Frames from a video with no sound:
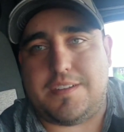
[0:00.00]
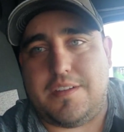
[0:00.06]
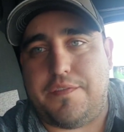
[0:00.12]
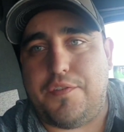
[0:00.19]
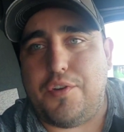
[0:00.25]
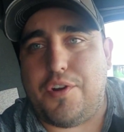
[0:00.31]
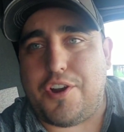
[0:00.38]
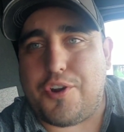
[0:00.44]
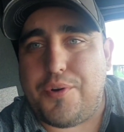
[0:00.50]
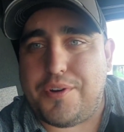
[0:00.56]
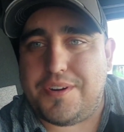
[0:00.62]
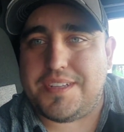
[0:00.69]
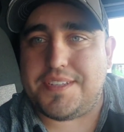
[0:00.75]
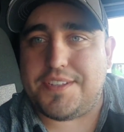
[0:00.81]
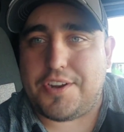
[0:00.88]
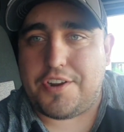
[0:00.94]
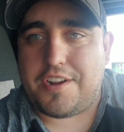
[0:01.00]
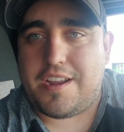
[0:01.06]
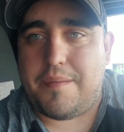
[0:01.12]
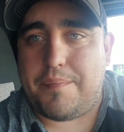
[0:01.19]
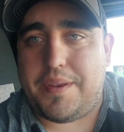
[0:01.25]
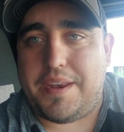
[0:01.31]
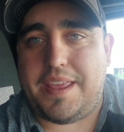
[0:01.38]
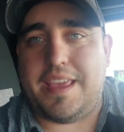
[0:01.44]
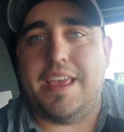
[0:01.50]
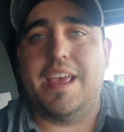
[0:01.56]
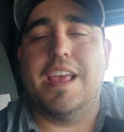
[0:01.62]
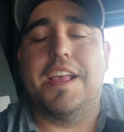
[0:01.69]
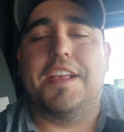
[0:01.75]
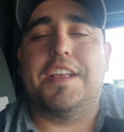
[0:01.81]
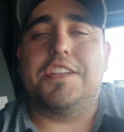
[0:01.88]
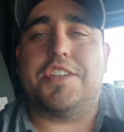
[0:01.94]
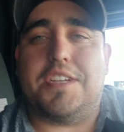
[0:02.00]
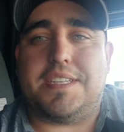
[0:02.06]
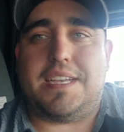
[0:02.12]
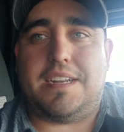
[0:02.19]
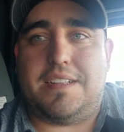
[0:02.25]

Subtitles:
So if you are going to start a company just